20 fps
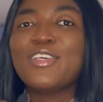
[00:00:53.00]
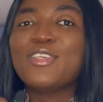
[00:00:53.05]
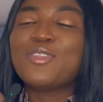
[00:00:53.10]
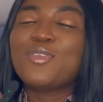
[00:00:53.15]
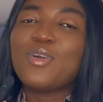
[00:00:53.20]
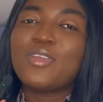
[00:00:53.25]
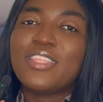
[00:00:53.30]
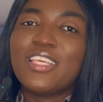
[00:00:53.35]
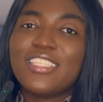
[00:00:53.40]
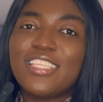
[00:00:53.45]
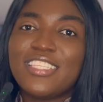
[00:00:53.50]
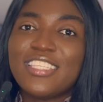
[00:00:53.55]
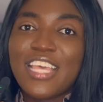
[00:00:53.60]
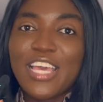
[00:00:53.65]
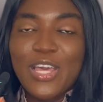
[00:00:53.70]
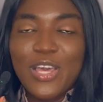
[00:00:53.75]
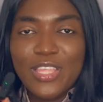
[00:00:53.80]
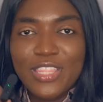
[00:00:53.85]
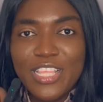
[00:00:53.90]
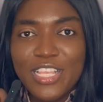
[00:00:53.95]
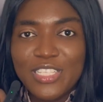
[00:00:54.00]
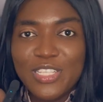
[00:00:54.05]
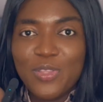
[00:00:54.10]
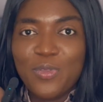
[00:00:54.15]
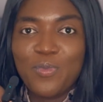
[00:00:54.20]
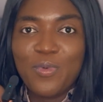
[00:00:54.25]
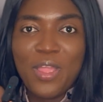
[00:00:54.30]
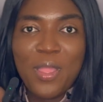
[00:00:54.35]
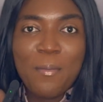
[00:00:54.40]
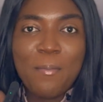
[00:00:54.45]
So this is a
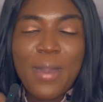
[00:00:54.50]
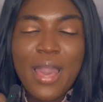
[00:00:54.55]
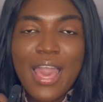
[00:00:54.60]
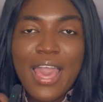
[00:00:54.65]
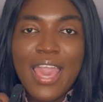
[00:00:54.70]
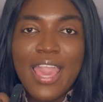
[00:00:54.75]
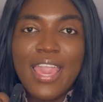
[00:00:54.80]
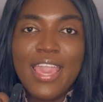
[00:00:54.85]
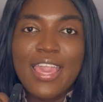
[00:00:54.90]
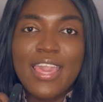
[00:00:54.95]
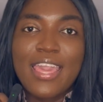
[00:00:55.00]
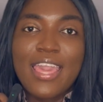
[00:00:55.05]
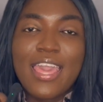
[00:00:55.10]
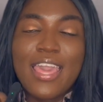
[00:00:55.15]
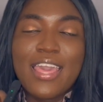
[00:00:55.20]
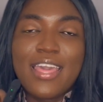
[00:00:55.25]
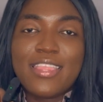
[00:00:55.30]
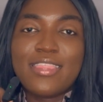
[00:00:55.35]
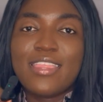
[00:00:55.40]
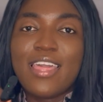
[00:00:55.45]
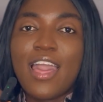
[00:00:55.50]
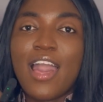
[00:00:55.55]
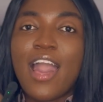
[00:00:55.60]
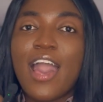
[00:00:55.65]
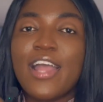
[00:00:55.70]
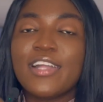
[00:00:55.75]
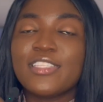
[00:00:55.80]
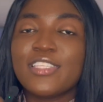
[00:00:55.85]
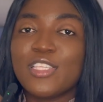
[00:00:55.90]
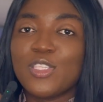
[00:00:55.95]
condition whereby the
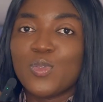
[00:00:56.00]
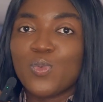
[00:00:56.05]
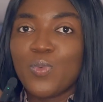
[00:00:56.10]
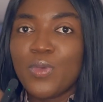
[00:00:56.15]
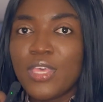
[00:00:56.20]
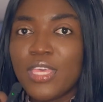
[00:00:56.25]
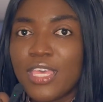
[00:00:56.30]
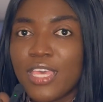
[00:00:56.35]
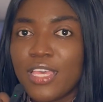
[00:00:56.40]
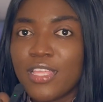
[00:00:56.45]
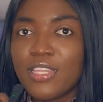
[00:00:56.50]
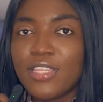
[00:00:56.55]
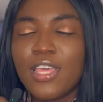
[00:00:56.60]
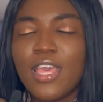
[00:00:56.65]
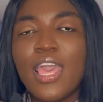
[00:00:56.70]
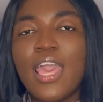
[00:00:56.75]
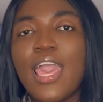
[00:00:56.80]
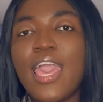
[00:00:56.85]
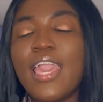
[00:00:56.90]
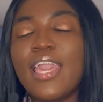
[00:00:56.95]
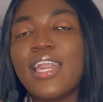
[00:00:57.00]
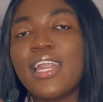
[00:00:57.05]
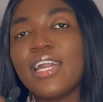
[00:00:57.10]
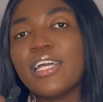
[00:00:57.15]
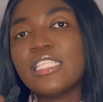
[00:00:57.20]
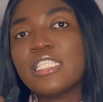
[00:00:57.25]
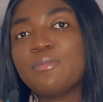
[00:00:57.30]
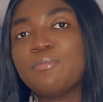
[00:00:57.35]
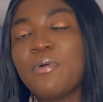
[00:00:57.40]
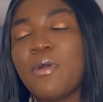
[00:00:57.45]
heart is weakened and
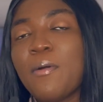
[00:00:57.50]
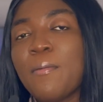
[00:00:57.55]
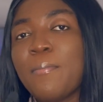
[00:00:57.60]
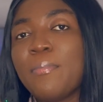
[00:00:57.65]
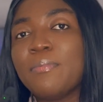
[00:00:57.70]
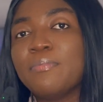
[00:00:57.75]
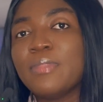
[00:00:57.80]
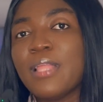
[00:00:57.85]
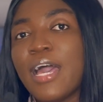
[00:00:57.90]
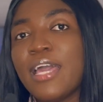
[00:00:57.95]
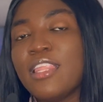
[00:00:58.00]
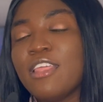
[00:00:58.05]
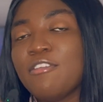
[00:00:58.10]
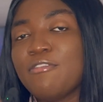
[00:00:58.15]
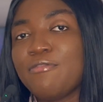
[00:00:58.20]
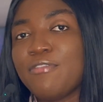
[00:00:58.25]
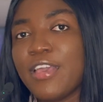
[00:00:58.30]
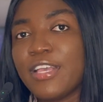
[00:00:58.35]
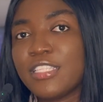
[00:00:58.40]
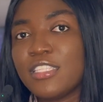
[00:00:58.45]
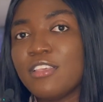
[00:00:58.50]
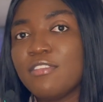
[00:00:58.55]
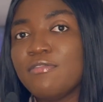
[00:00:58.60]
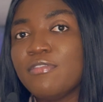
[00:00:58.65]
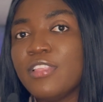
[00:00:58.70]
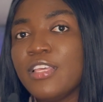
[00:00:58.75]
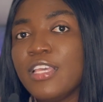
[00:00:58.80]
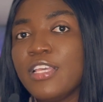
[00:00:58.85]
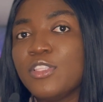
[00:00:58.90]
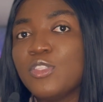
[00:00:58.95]
can't pump blood
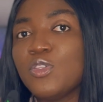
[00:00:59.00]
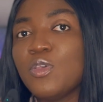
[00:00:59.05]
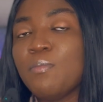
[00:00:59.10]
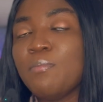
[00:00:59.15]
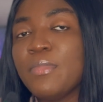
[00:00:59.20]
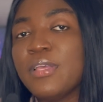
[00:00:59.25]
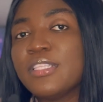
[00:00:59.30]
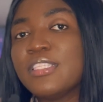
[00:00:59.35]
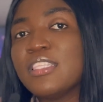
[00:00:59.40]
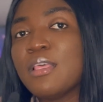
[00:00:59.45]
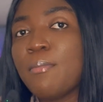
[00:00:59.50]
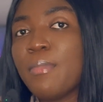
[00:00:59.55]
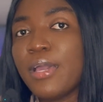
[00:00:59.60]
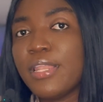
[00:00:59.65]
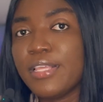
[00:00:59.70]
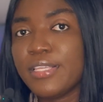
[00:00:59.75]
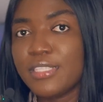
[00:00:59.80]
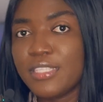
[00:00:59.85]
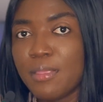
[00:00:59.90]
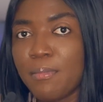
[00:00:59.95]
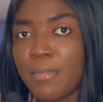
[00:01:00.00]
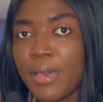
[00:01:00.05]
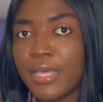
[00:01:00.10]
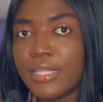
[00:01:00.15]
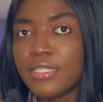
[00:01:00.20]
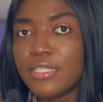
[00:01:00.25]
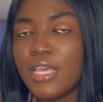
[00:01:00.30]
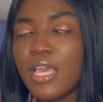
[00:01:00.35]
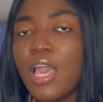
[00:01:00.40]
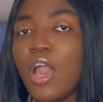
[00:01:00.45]
effectively to meet the body's
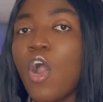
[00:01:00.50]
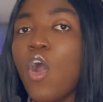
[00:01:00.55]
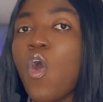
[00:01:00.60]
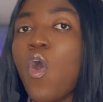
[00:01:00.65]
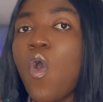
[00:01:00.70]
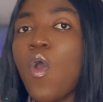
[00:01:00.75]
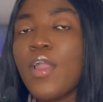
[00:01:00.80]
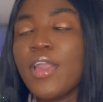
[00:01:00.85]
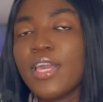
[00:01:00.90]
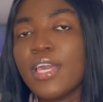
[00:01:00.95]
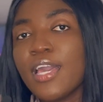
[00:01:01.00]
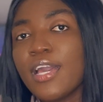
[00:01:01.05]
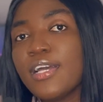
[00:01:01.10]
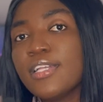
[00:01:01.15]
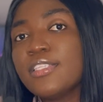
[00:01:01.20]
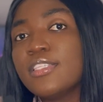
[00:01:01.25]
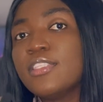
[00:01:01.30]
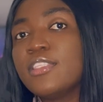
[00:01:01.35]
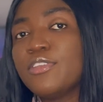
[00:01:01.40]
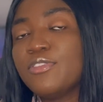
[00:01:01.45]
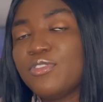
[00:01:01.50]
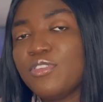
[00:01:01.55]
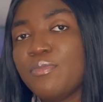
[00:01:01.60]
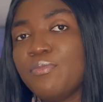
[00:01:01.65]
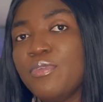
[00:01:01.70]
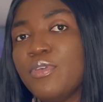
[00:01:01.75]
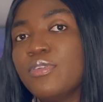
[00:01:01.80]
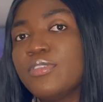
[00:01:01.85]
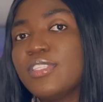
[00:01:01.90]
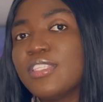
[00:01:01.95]
demand, or it can't
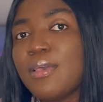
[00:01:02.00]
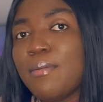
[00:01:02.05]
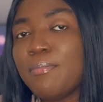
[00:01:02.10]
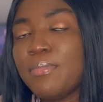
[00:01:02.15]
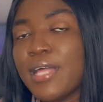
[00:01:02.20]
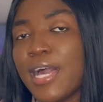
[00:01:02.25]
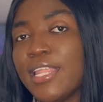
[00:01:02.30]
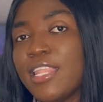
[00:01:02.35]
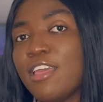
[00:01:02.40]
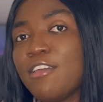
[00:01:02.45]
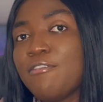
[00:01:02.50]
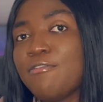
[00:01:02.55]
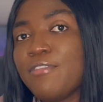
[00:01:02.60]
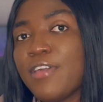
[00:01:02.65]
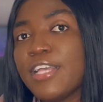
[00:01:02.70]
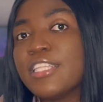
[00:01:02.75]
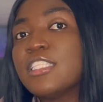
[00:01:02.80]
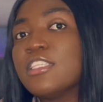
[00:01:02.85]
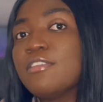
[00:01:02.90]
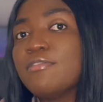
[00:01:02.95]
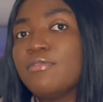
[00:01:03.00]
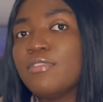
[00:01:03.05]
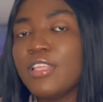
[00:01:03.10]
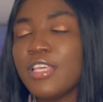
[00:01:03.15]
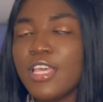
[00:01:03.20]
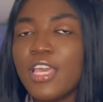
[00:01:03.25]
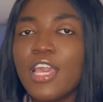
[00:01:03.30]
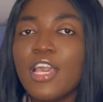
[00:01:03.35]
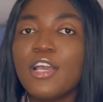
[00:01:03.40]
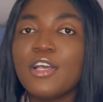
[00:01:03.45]
distribute the blood
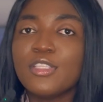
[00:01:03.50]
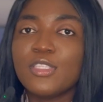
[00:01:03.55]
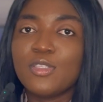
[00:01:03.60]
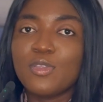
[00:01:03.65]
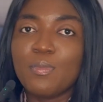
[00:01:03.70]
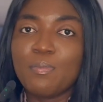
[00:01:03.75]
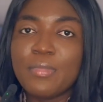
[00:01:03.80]
effectively to